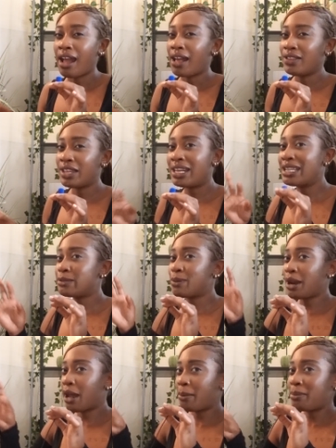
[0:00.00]
And then it's
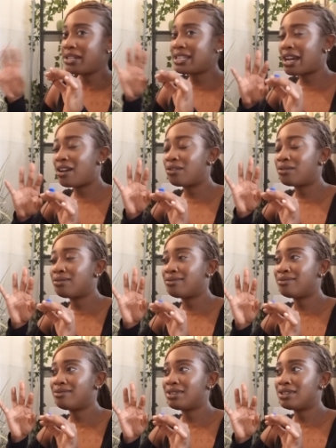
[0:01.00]
been up and
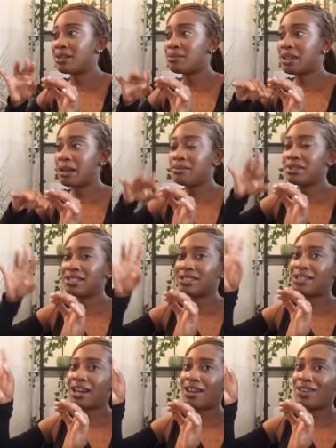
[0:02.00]
down. Sometimes
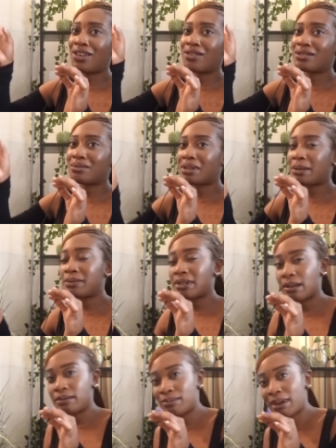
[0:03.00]
it's dying off, sometimes it
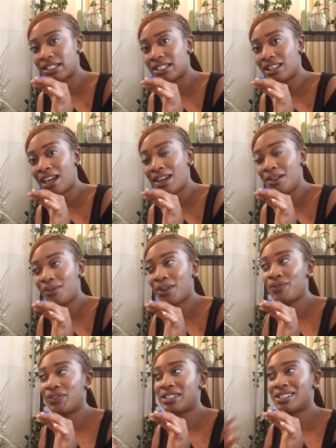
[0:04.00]
comes back to life,
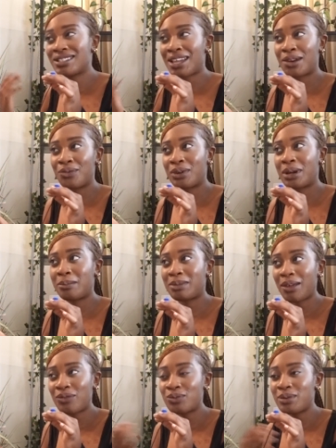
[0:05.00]
and this is kind of what I'm
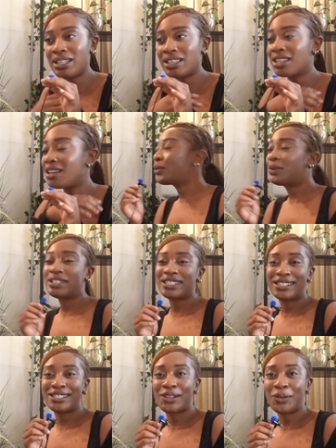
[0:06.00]
left with, which
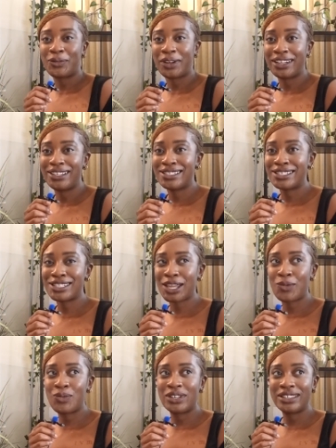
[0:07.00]
is so funny. It's just
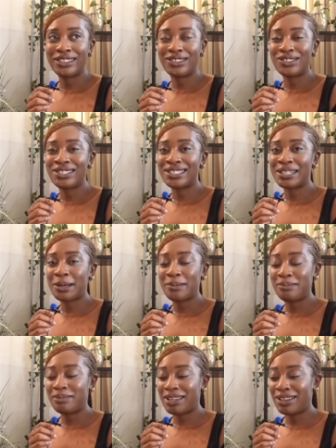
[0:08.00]
like one little
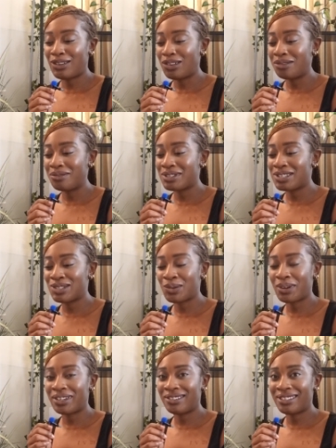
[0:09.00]
stem and all of this soil.